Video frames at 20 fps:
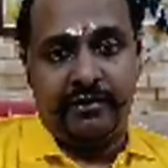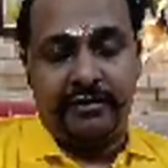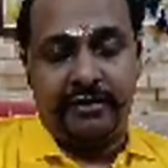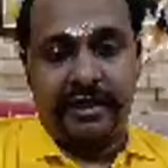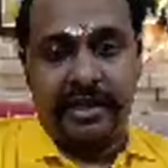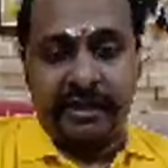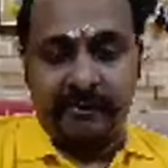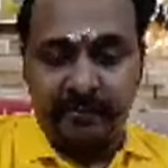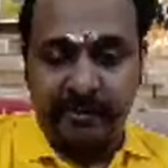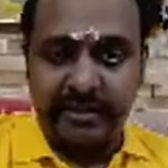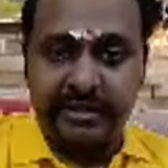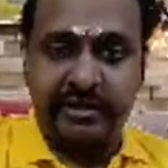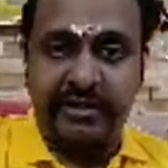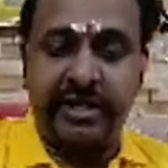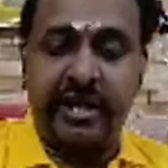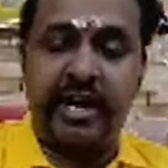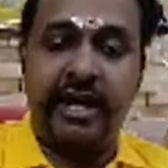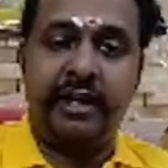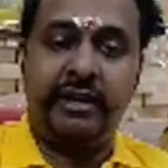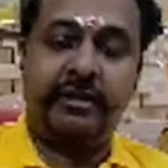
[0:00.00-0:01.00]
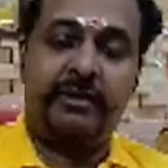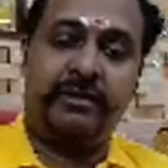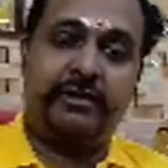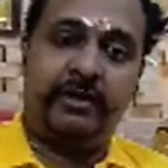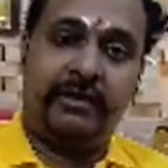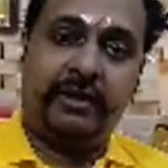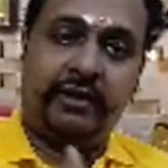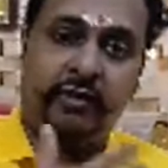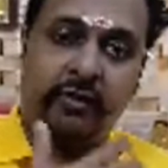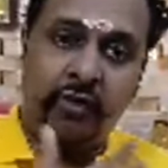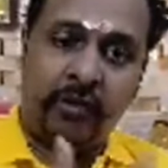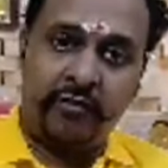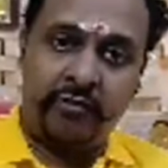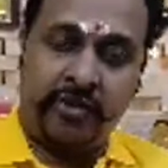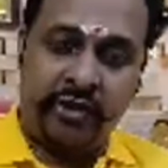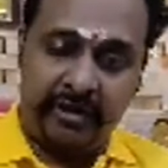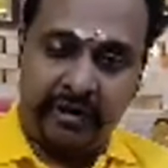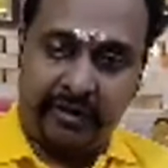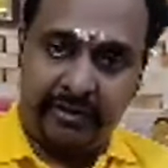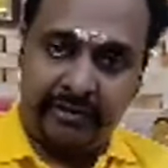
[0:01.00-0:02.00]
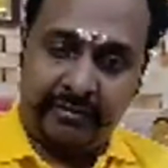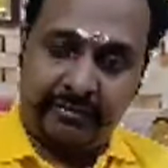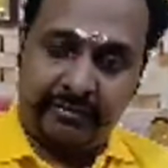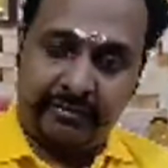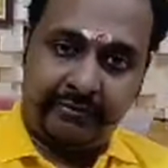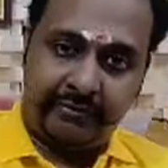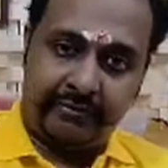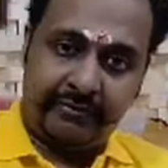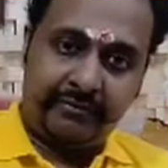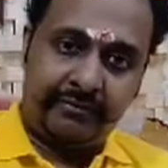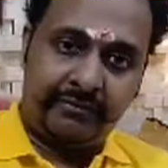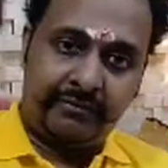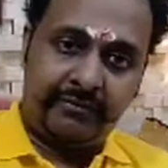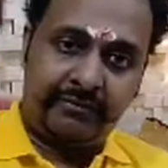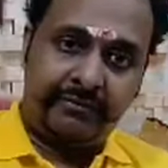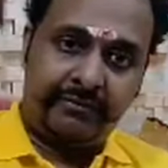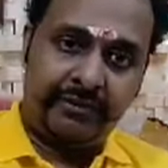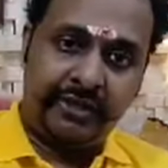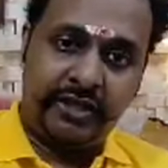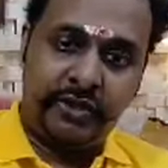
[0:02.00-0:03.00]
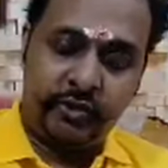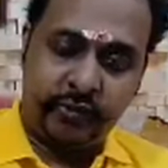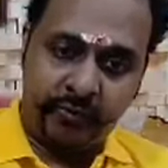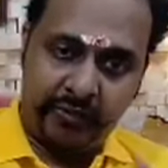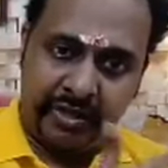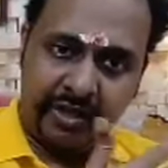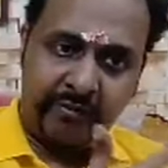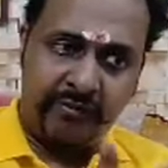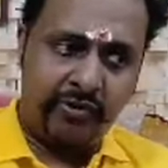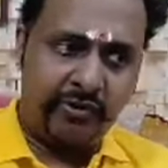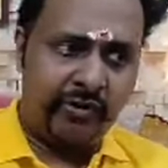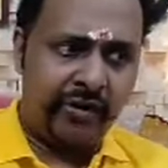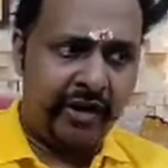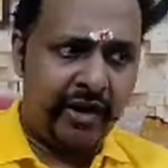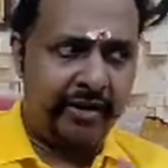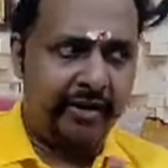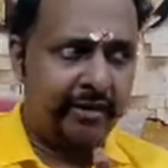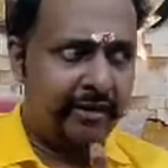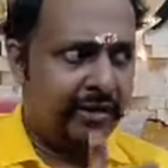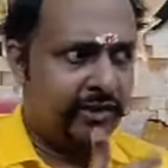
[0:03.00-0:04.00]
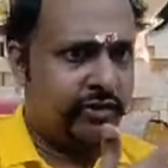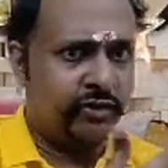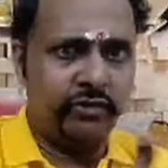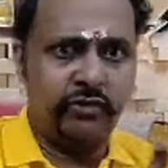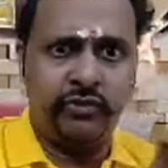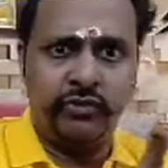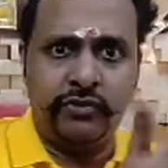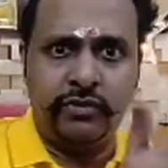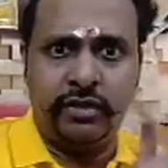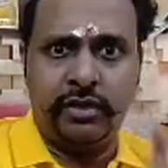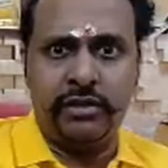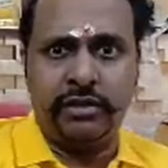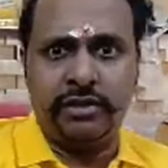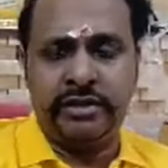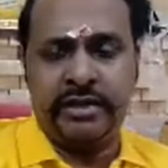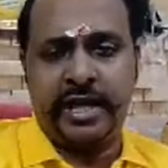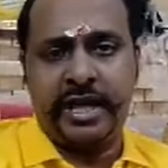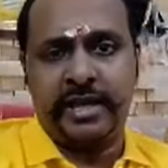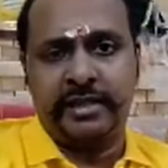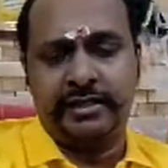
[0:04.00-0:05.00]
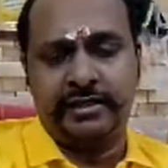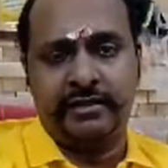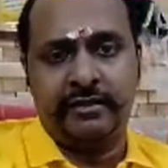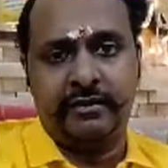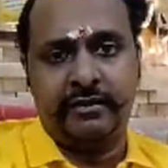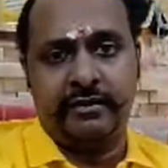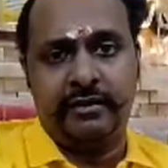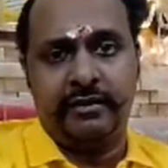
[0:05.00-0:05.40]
therapists are a role model. They should be able to run, they should do all the tasks.